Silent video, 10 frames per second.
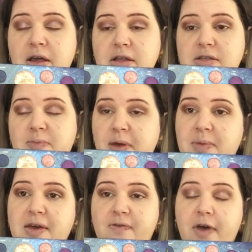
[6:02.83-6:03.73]
this may
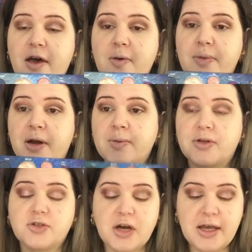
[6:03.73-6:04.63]
be a fail, but I'm going
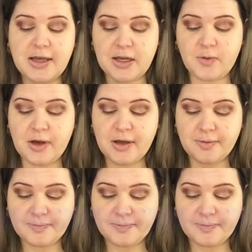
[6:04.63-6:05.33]
to try anyway.